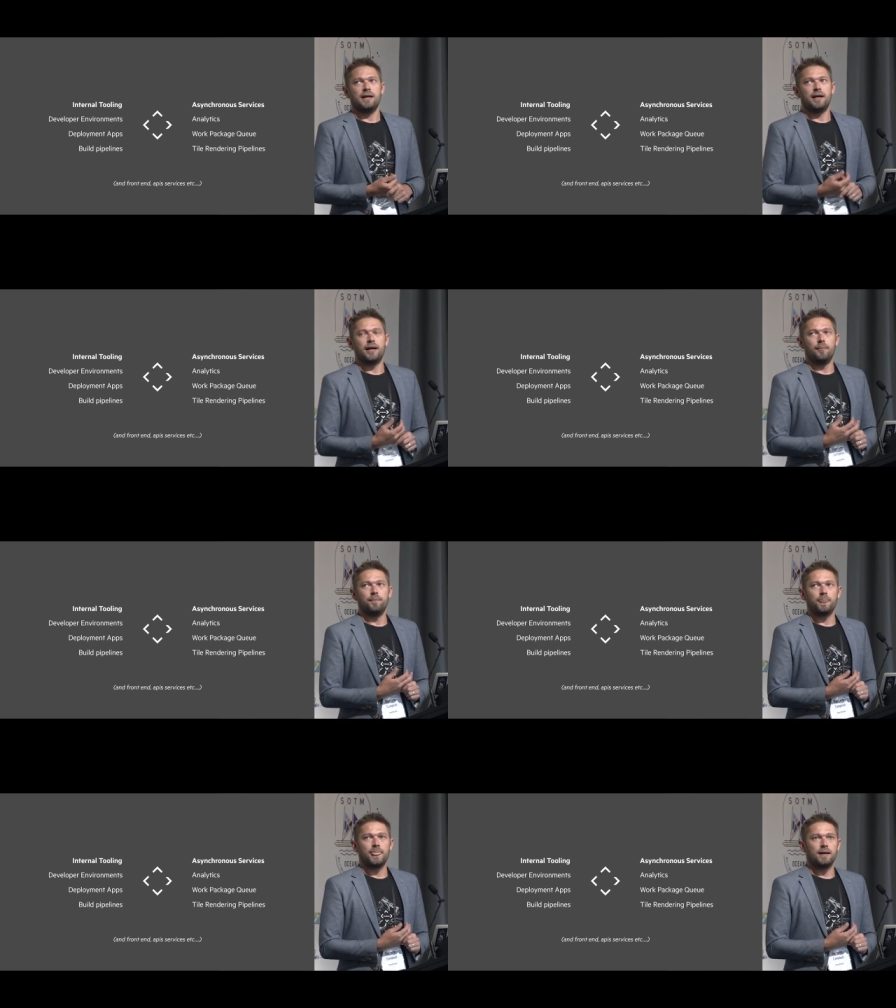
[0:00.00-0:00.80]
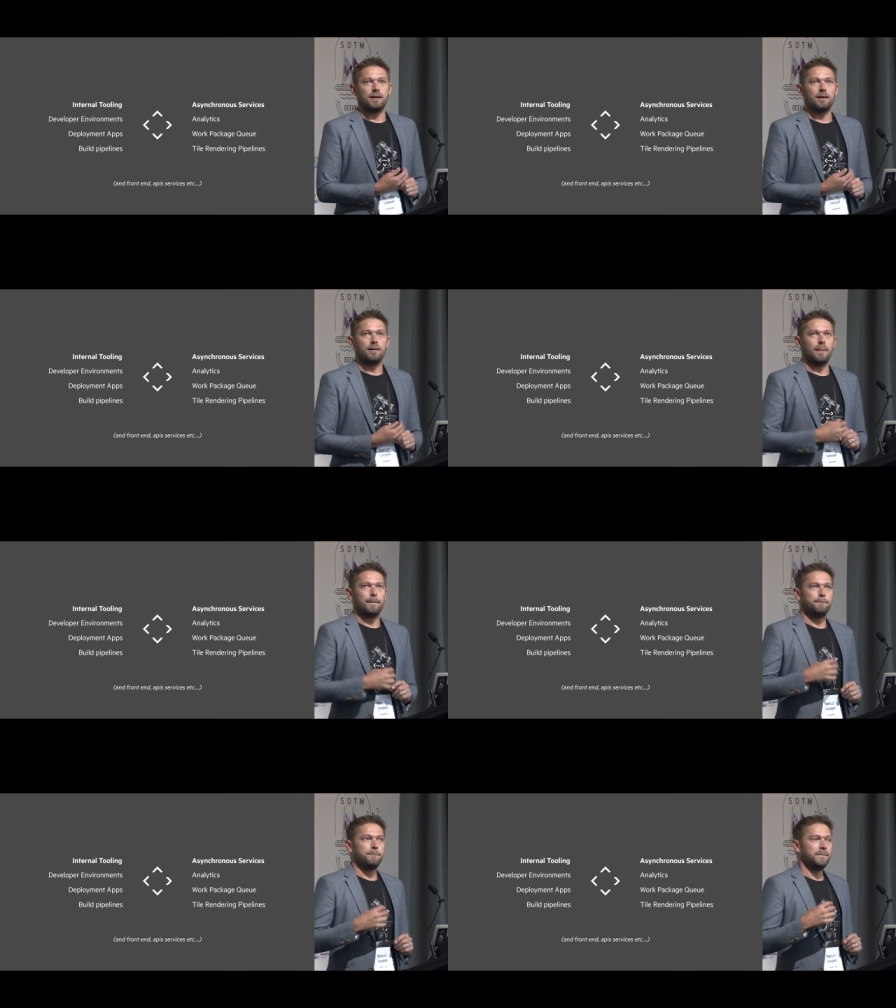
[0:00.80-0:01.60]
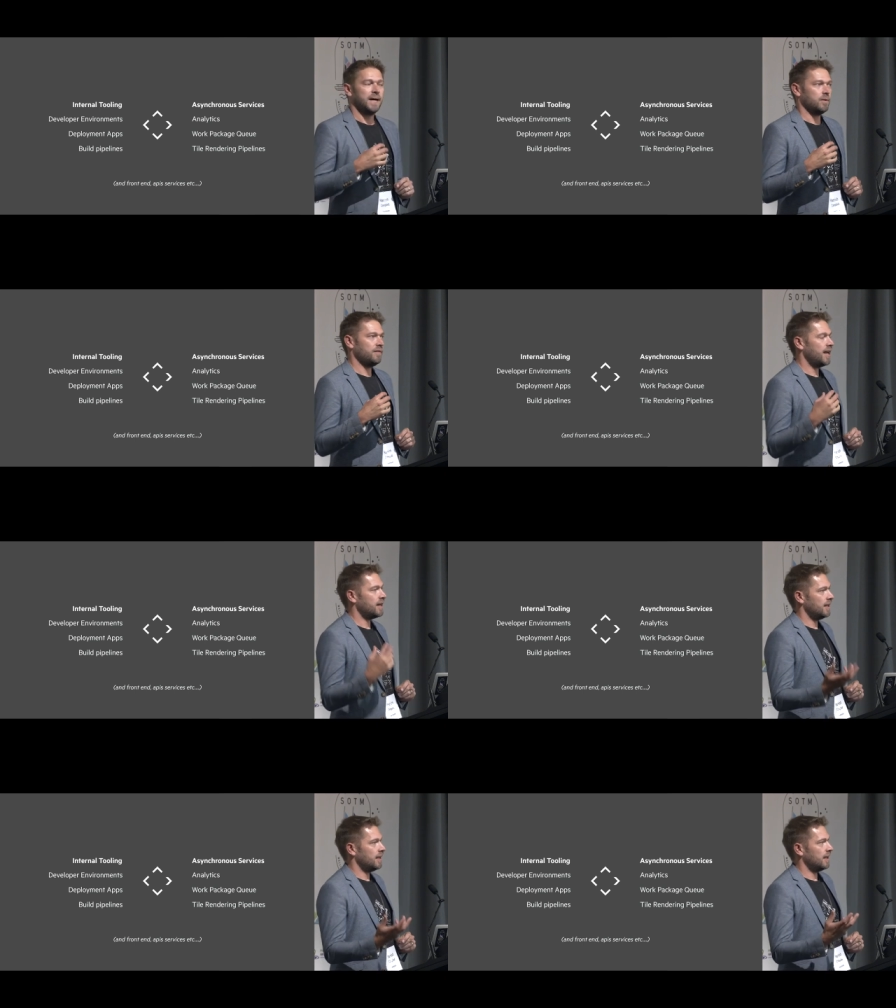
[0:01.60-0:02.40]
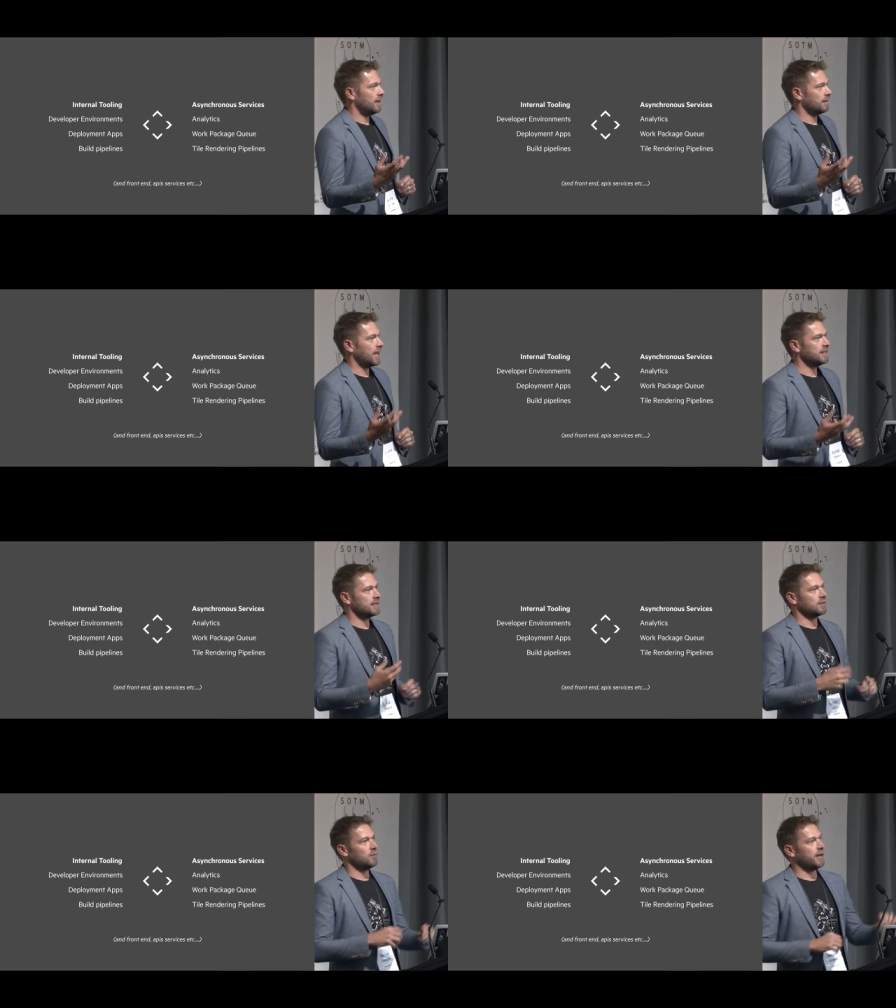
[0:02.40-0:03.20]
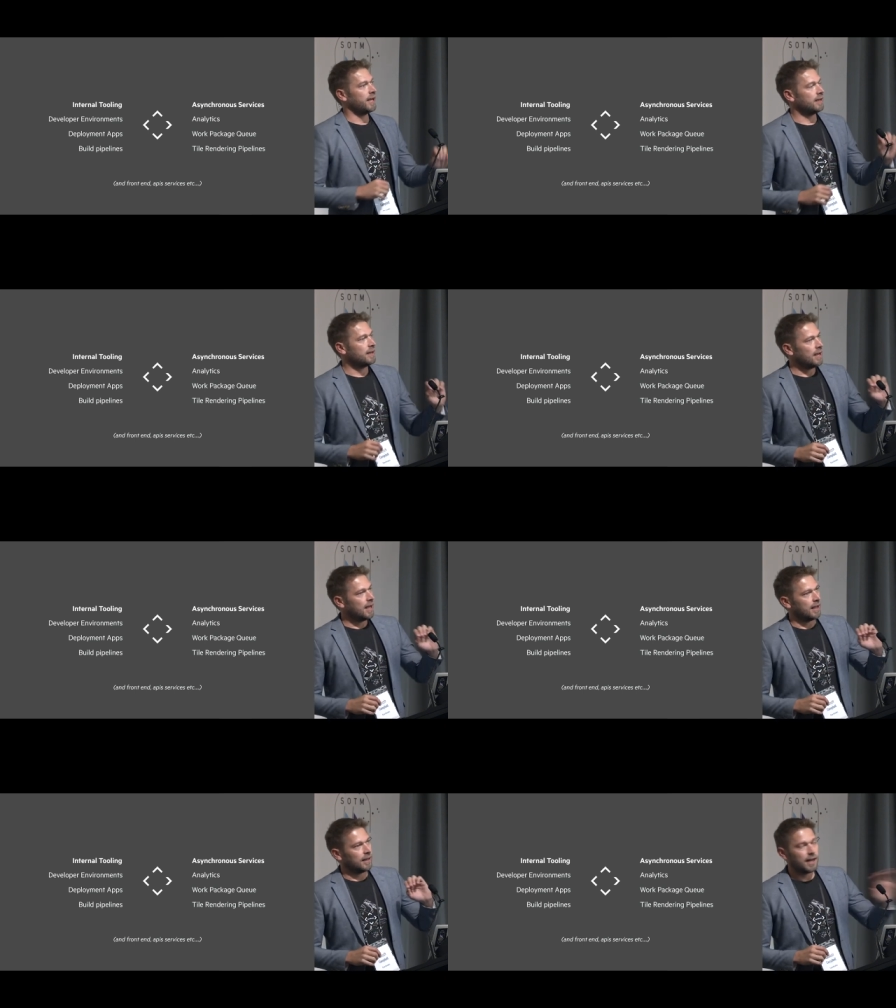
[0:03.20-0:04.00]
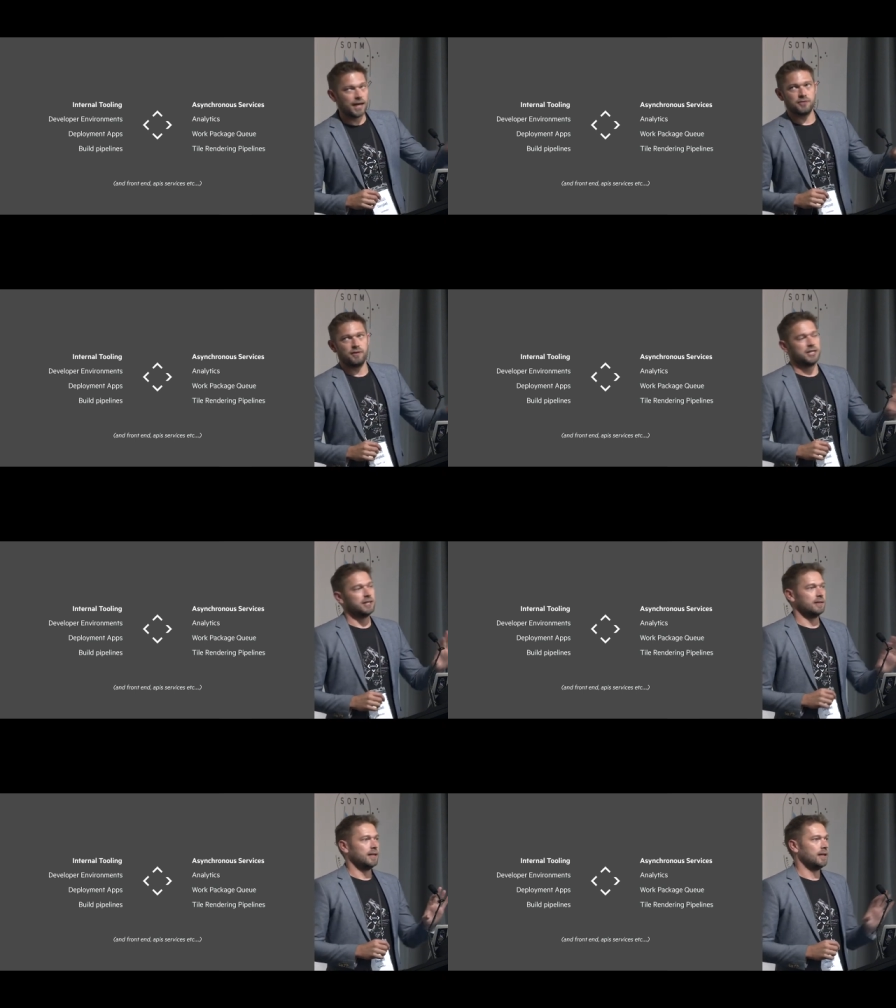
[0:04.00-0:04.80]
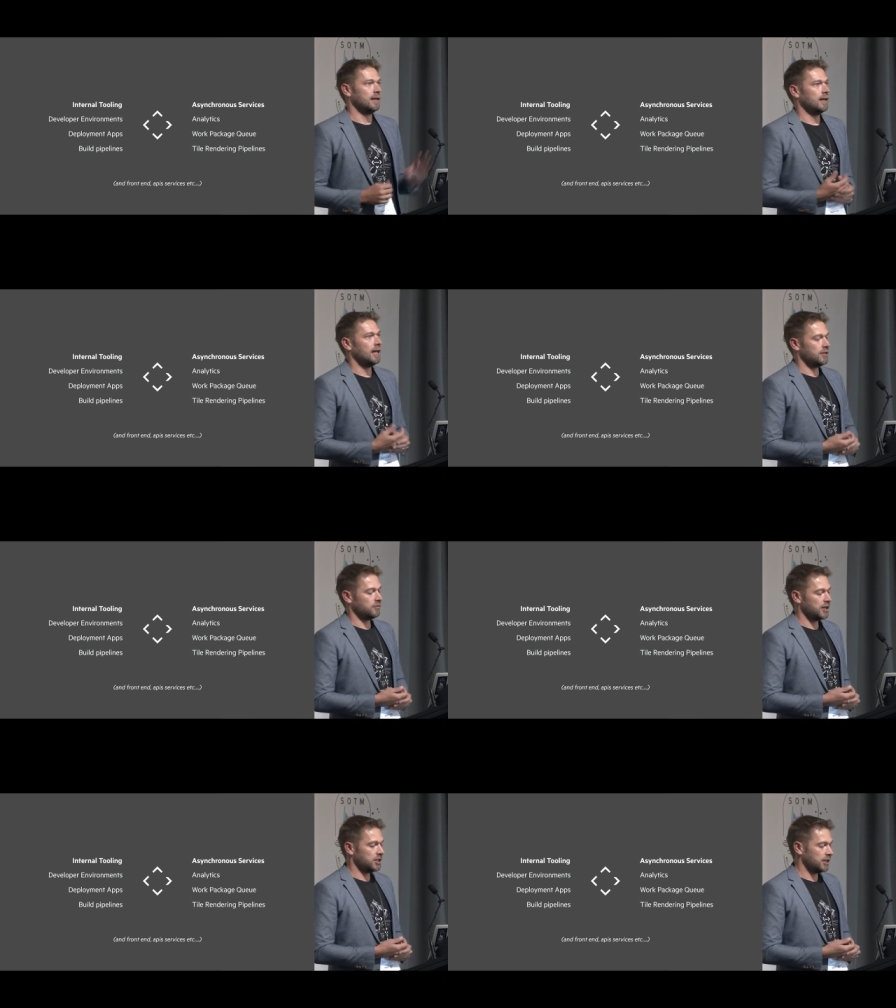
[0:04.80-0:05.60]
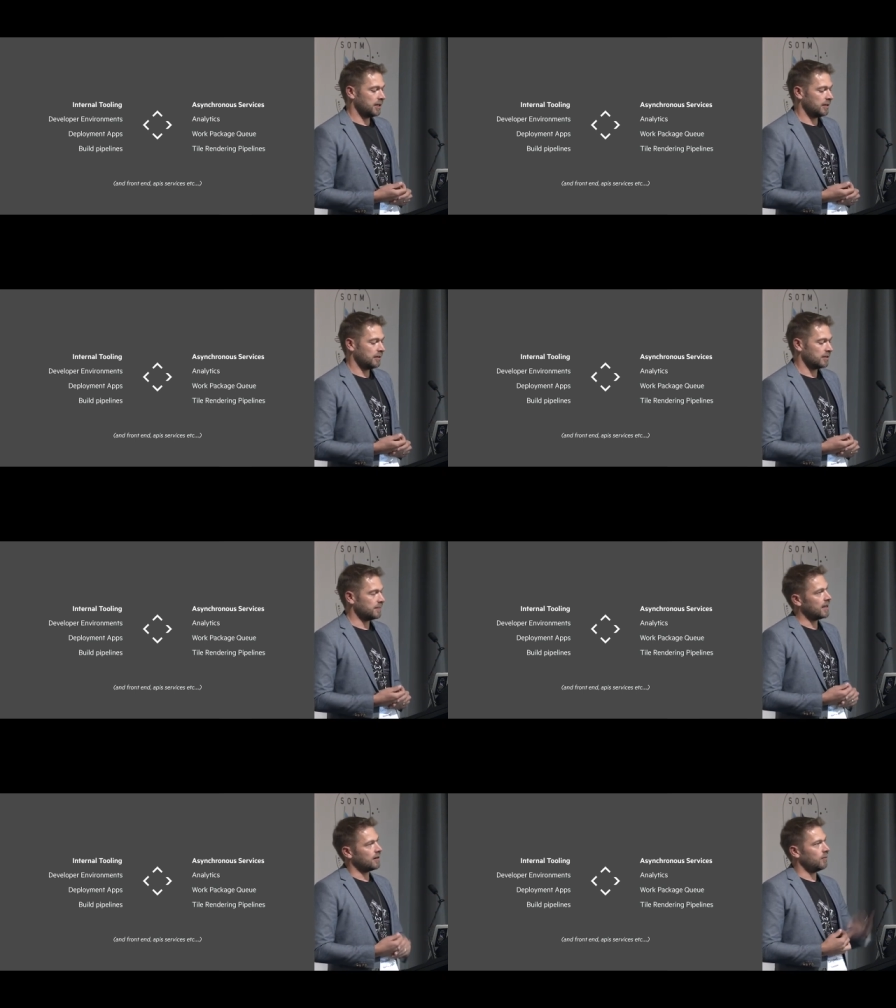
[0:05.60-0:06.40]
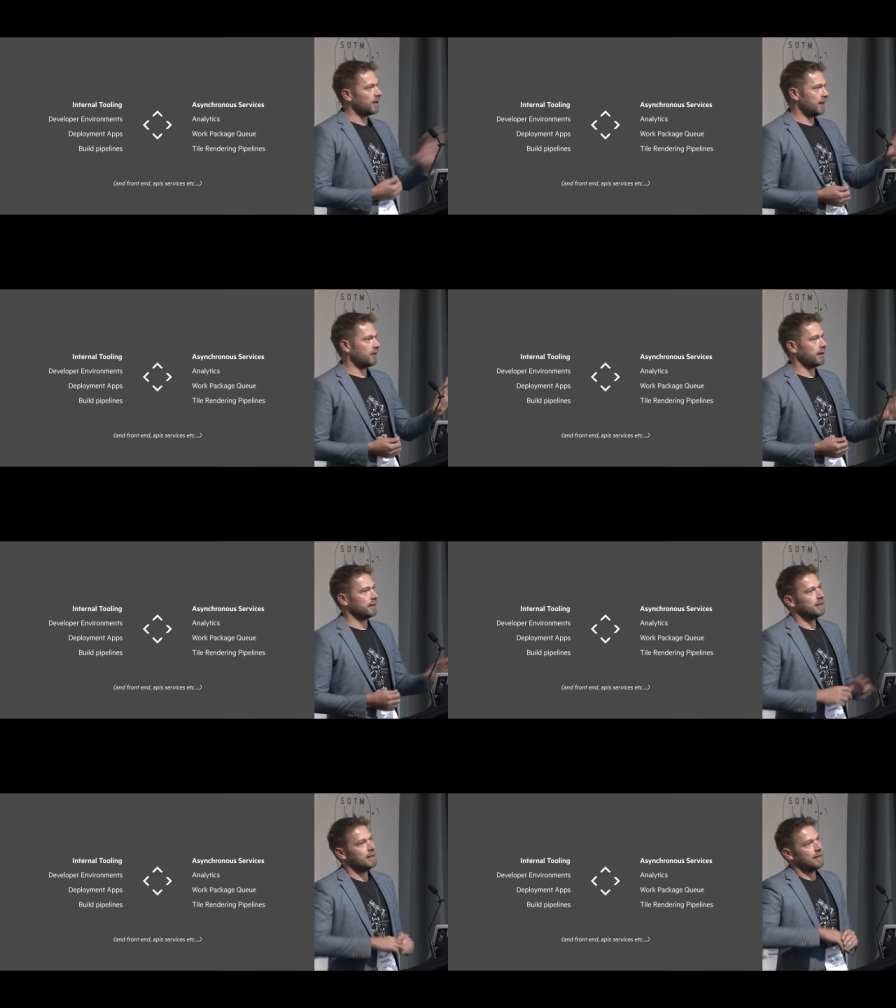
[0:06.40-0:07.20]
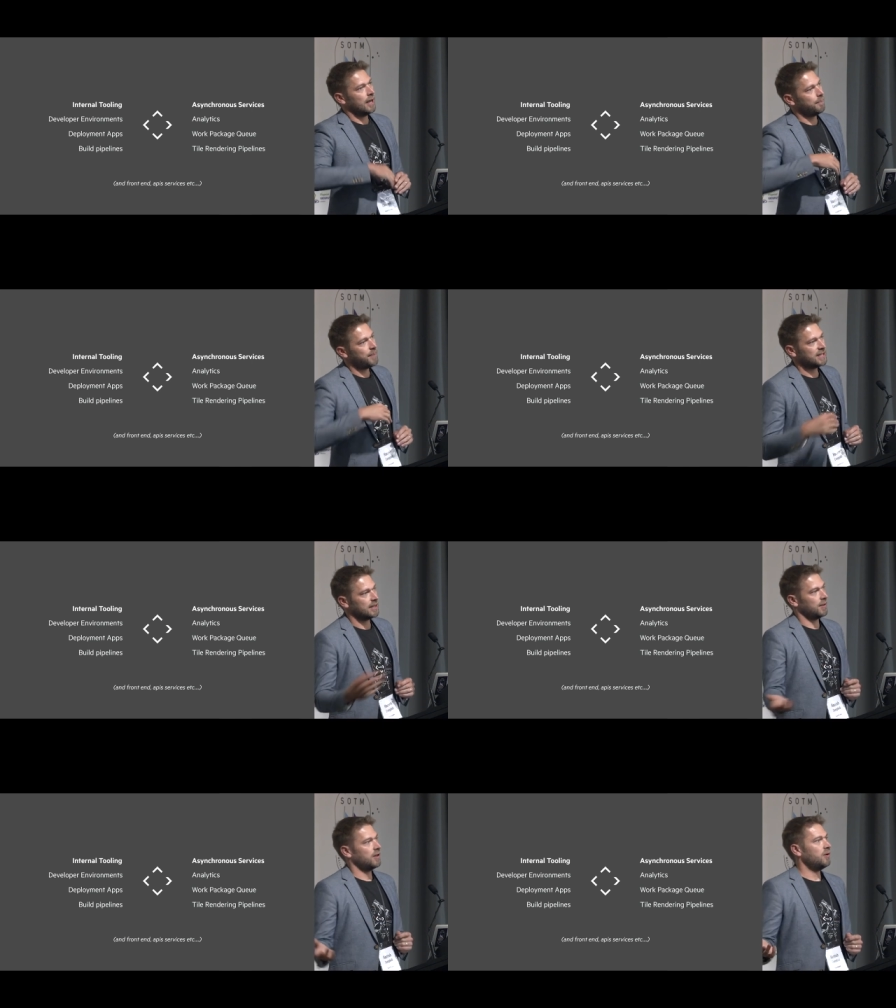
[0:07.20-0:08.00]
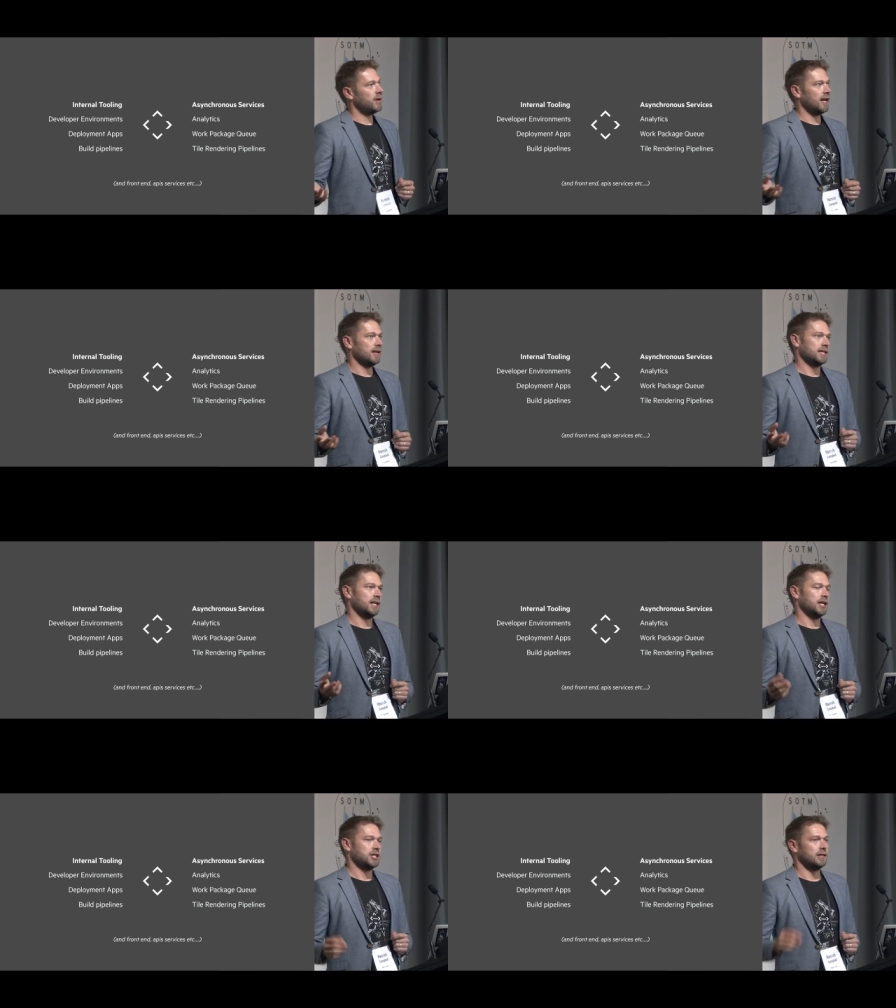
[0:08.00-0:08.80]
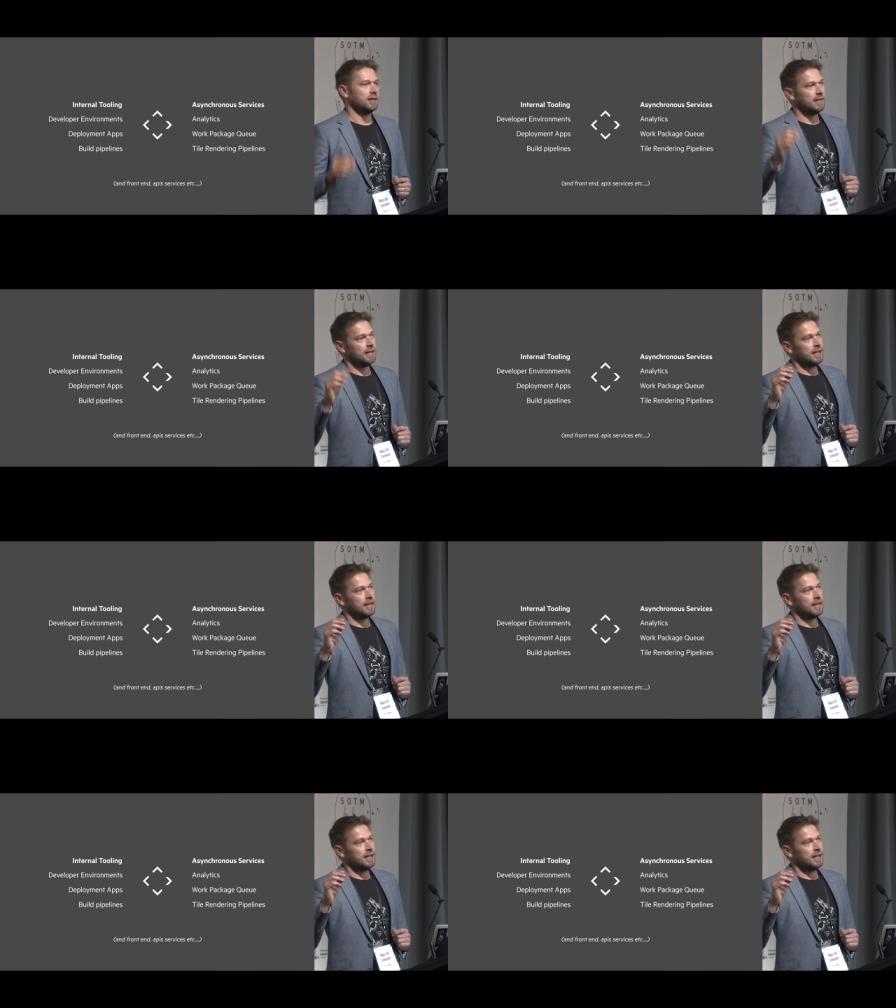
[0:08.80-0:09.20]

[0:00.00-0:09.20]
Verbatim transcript: Um, but we've had uh, cases where a large rush in uh, a large rush in demand in one area um, backs up the queue and Alex collection,